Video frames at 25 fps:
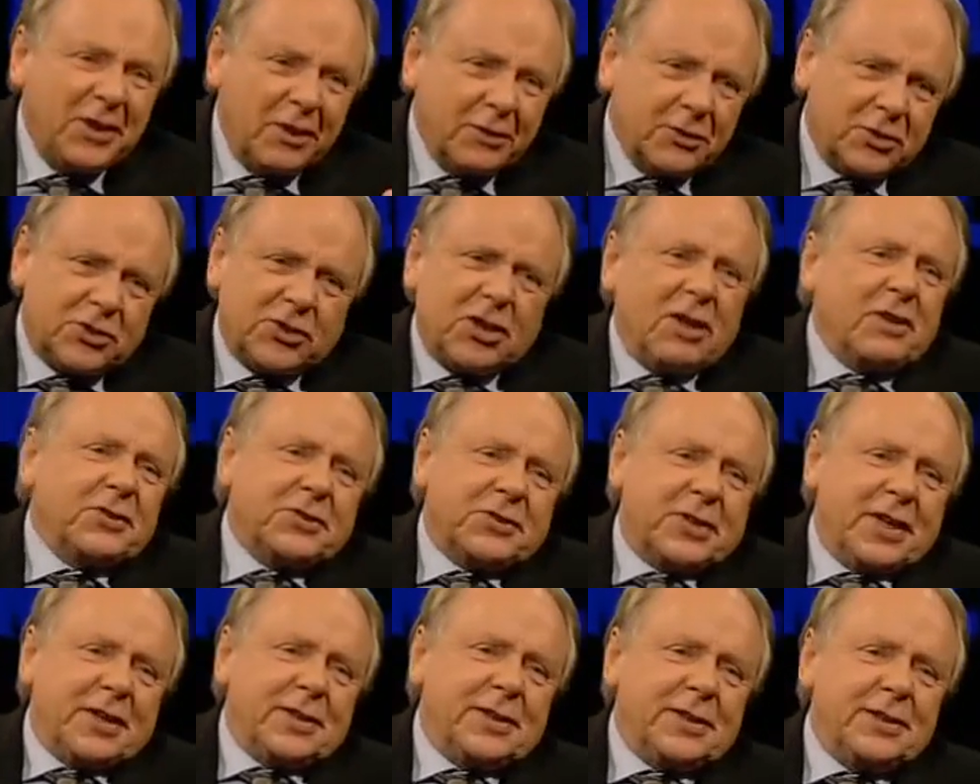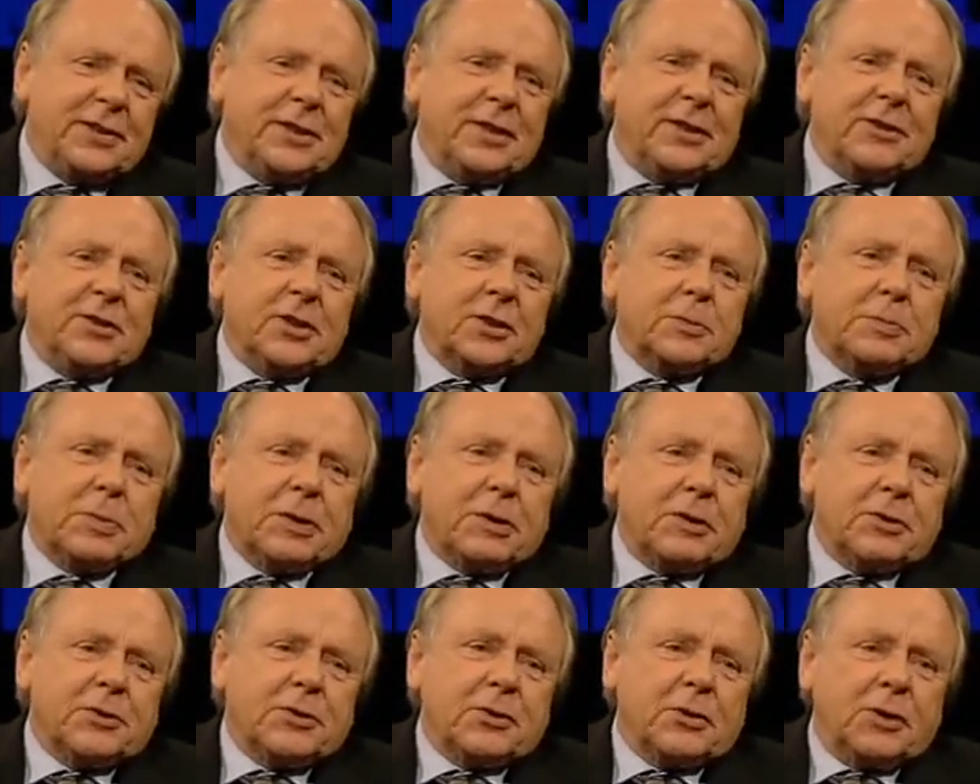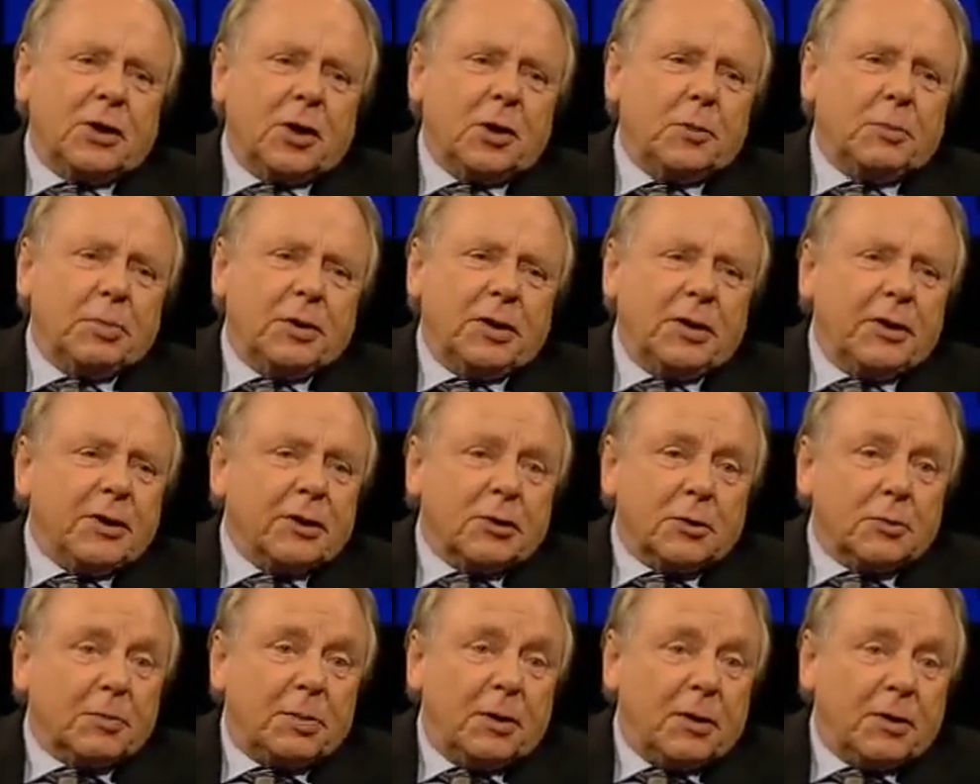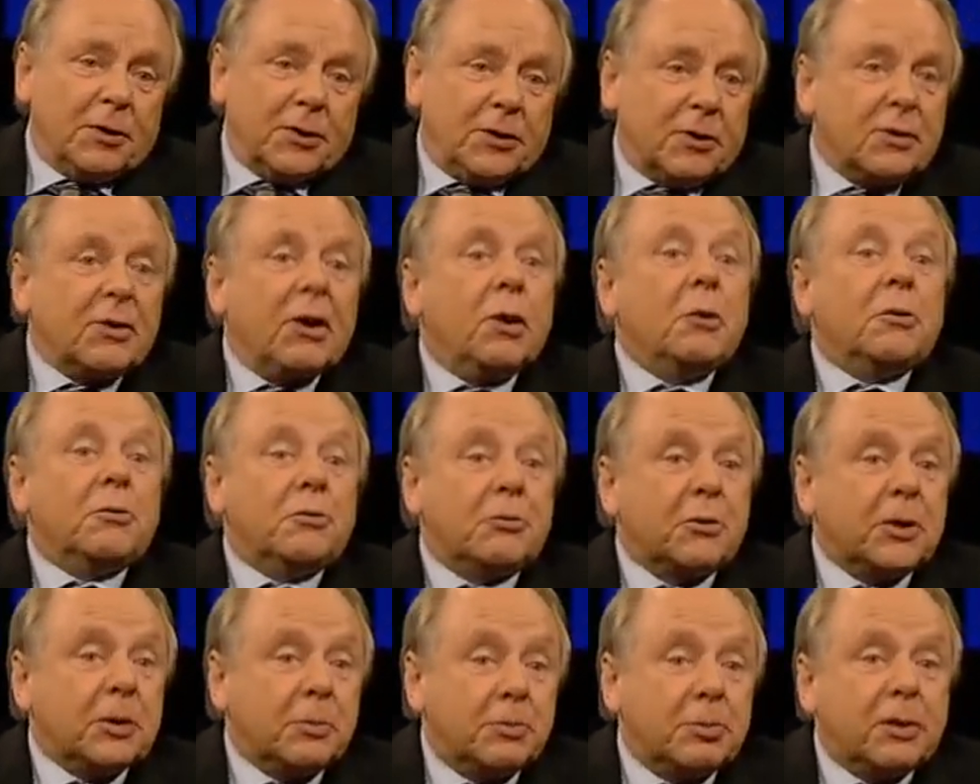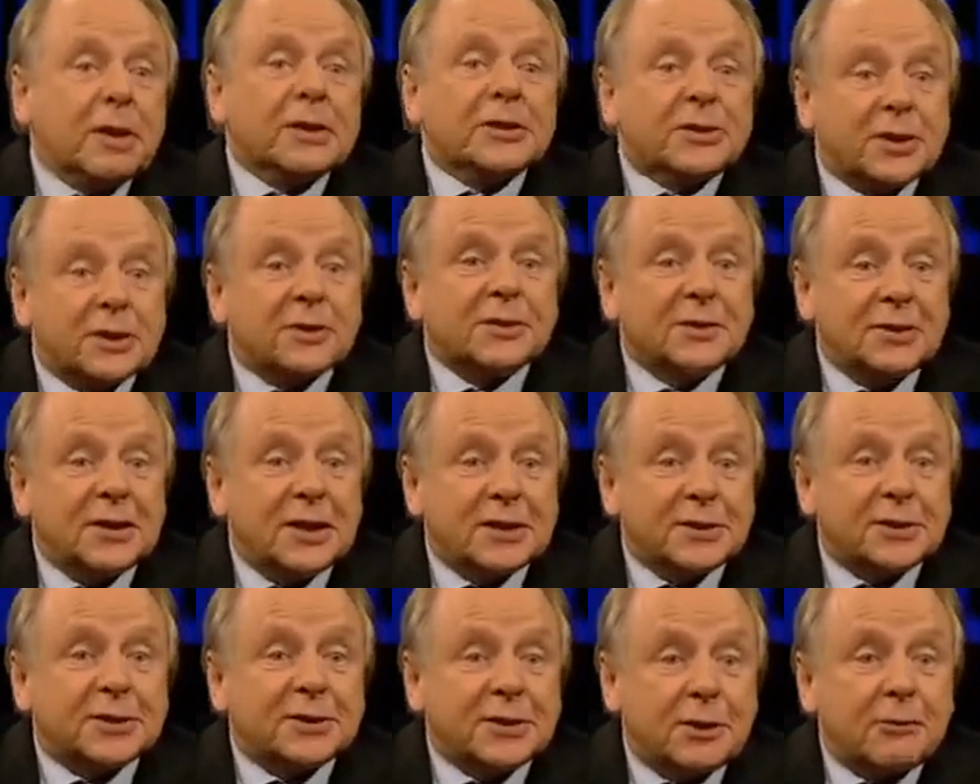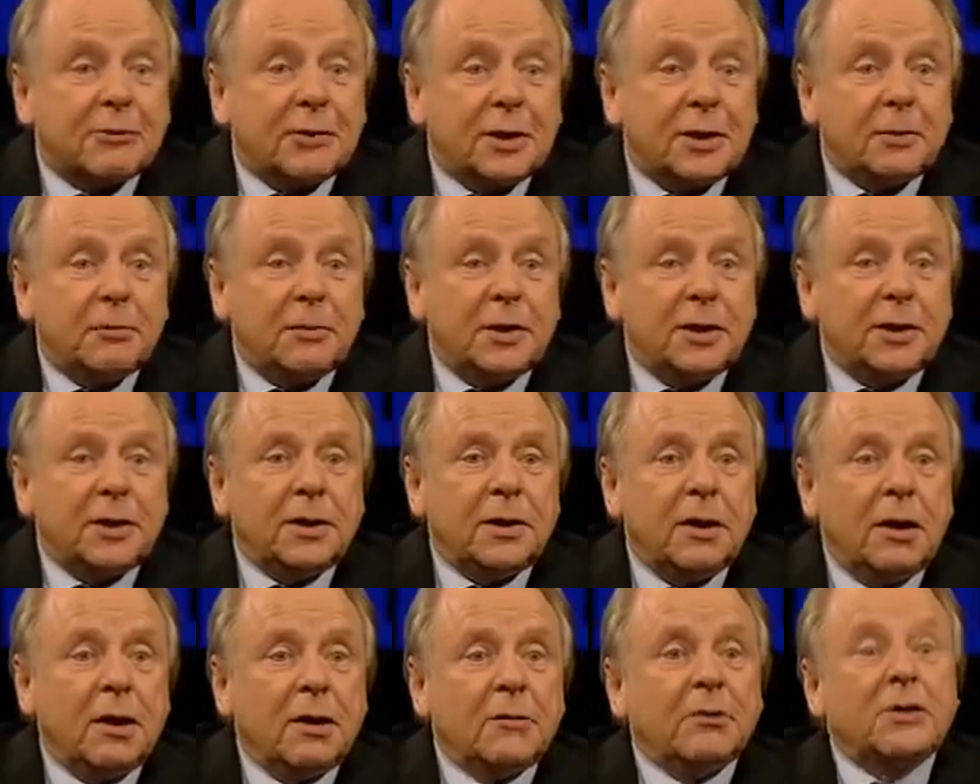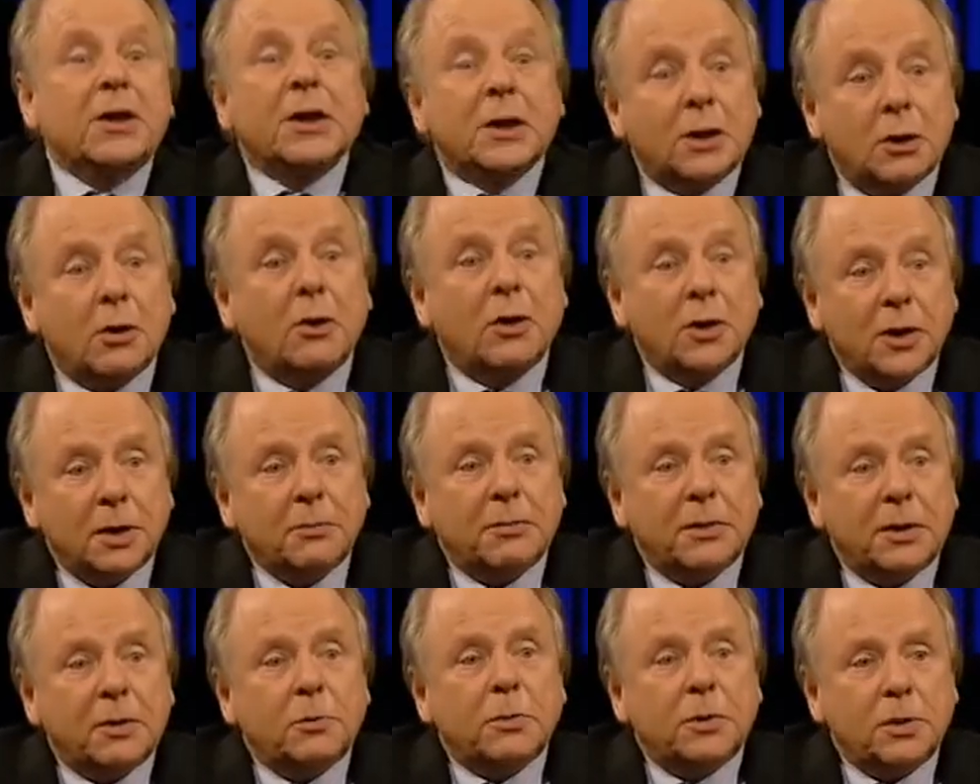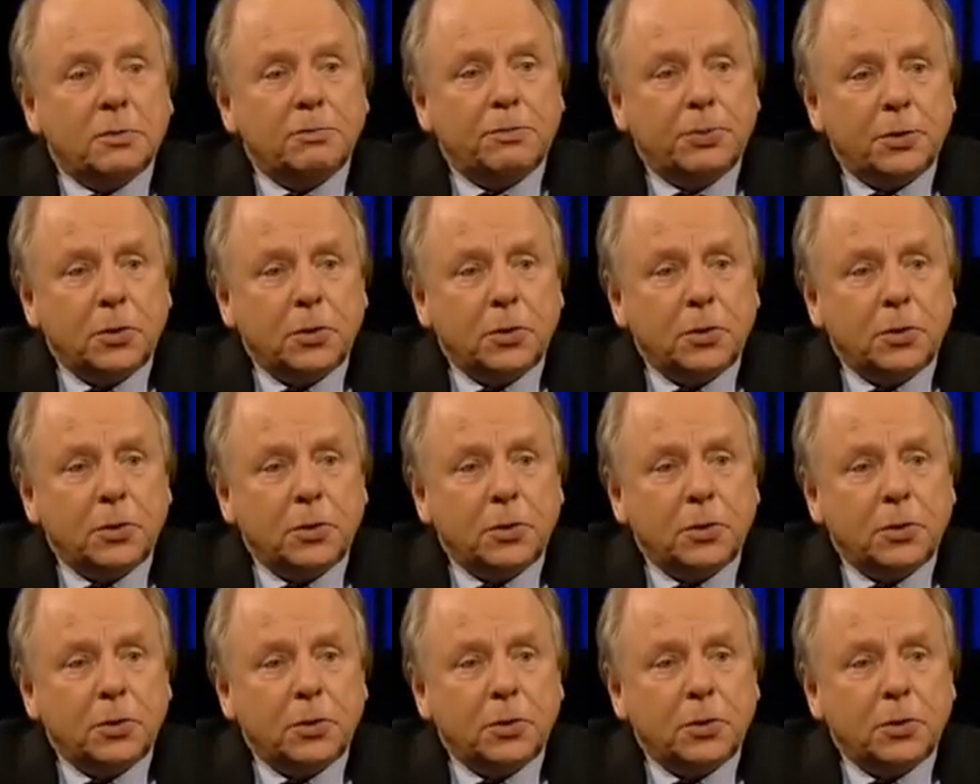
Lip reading: It is not just that, is it? Just because there are no political parties and no free press doesn't necessarily mean the economy